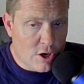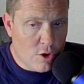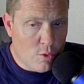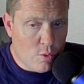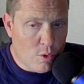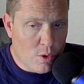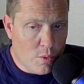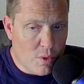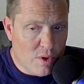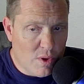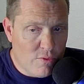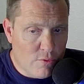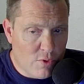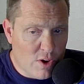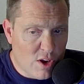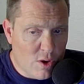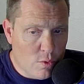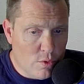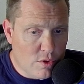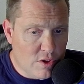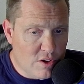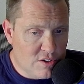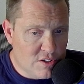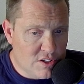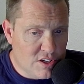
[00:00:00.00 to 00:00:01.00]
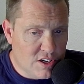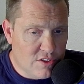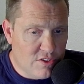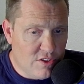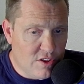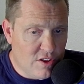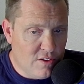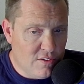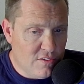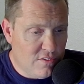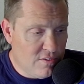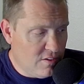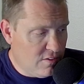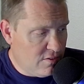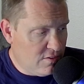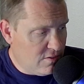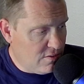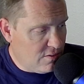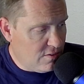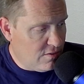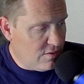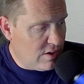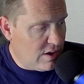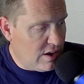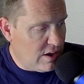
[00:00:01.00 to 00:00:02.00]
where we frequently check the
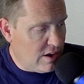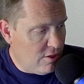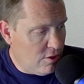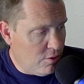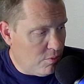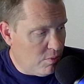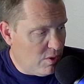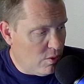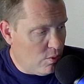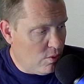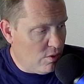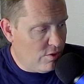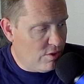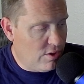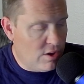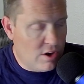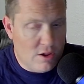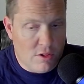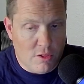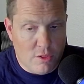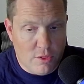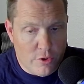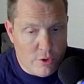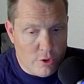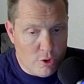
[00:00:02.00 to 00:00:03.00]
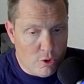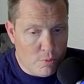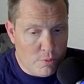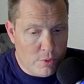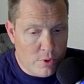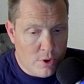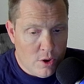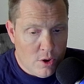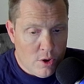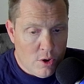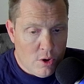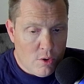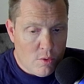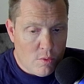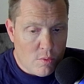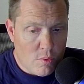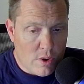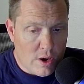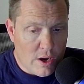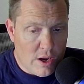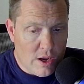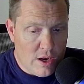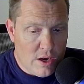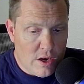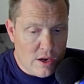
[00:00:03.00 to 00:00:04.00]
existence of an element within a loop,
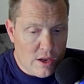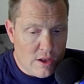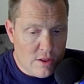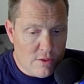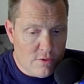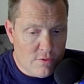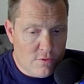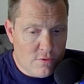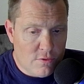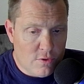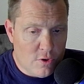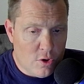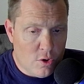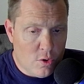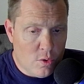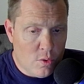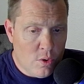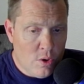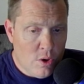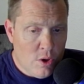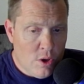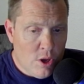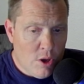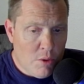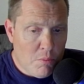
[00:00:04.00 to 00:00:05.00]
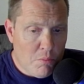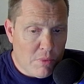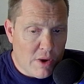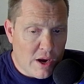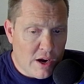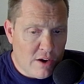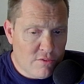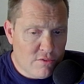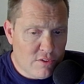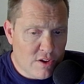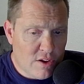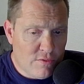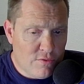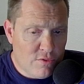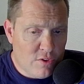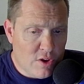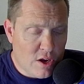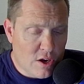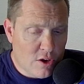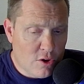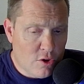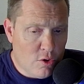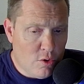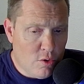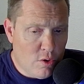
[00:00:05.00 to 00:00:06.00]
right? And so Microsoft
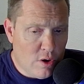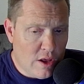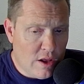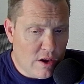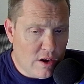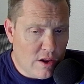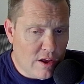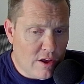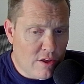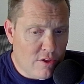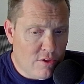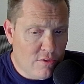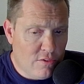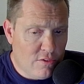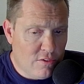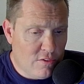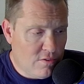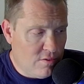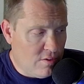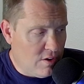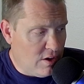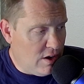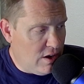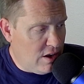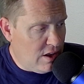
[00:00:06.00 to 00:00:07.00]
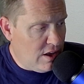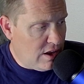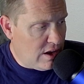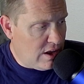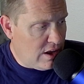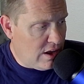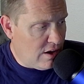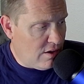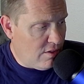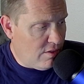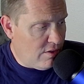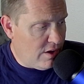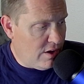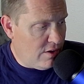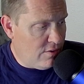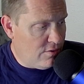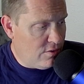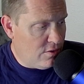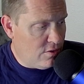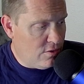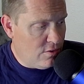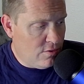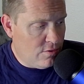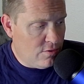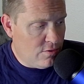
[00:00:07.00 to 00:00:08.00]
dot Code Analysis dot net
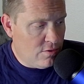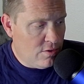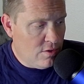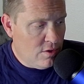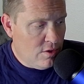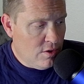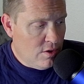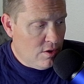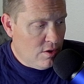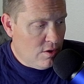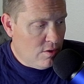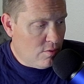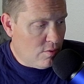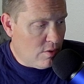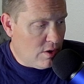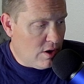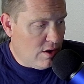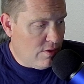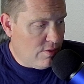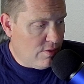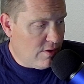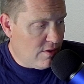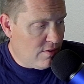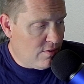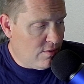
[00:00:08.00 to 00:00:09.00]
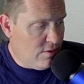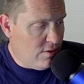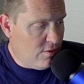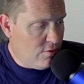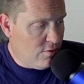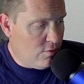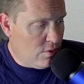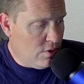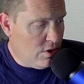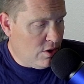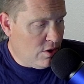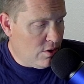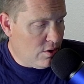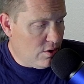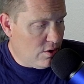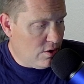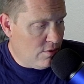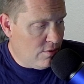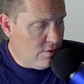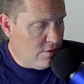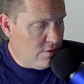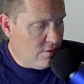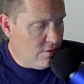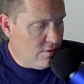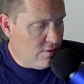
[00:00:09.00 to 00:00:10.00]
analyzers, right? That's this one here.
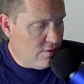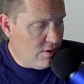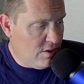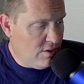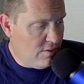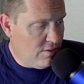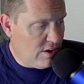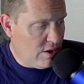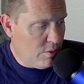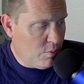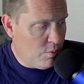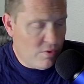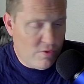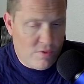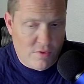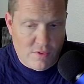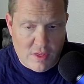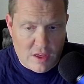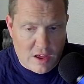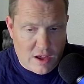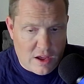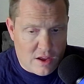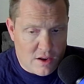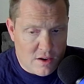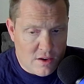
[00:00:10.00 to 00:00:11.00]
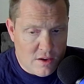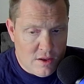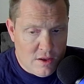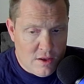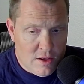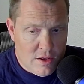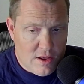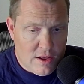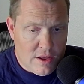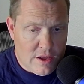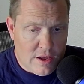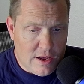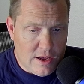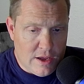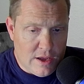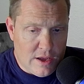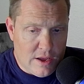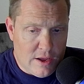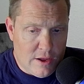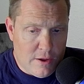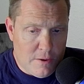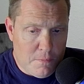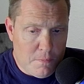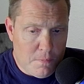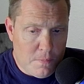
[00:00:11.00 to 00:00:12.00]
This is the example for that.
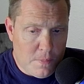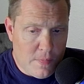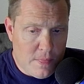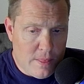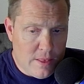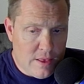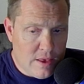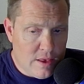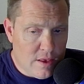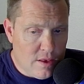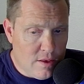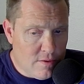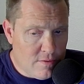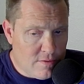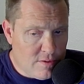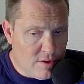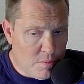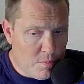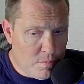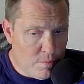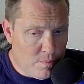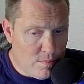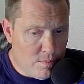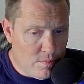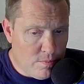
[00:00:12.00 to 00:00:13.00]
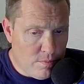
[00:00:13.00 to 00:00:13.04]
Um, sim